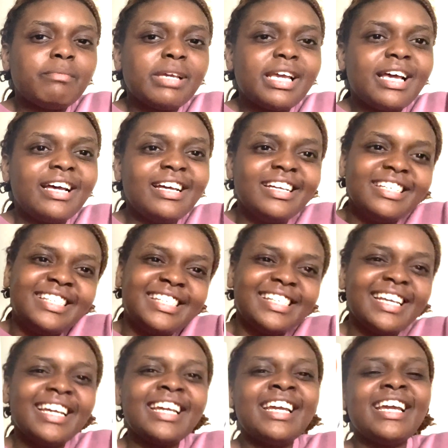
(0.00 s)

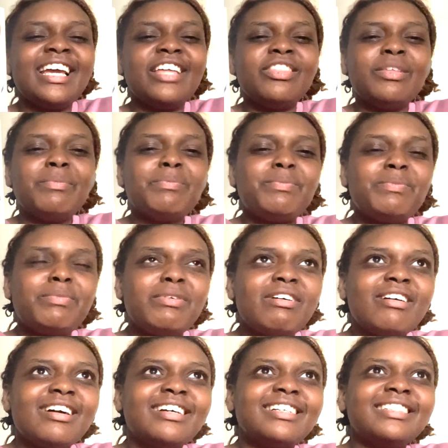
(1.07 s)
because in the
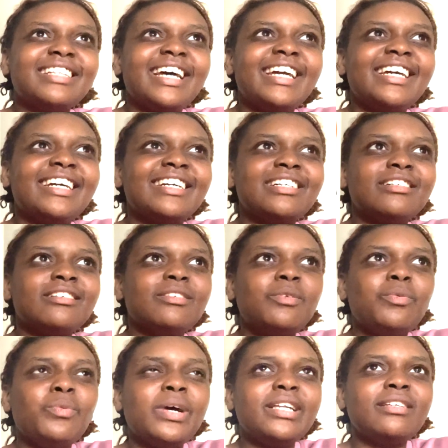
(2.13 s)
book, like
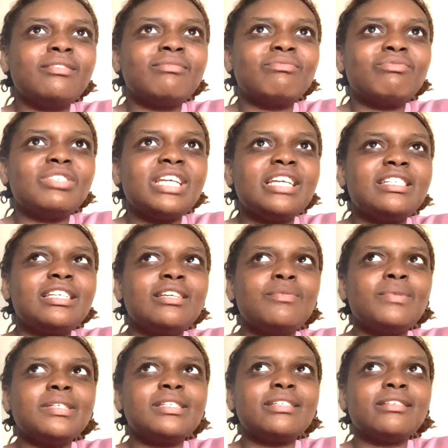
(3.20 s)
when
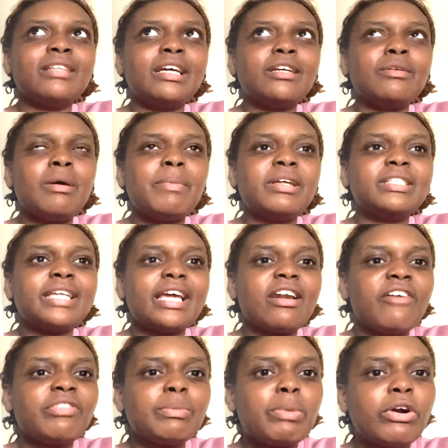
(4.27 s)
Daisy was like about to
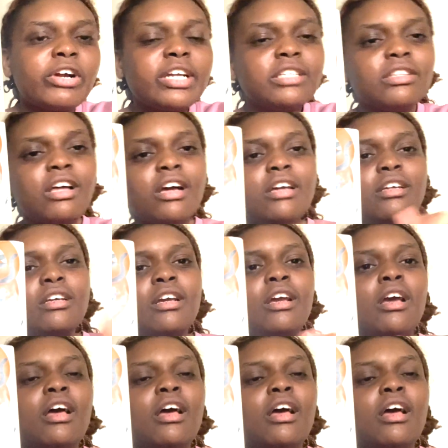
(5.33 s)
get off the parking lot,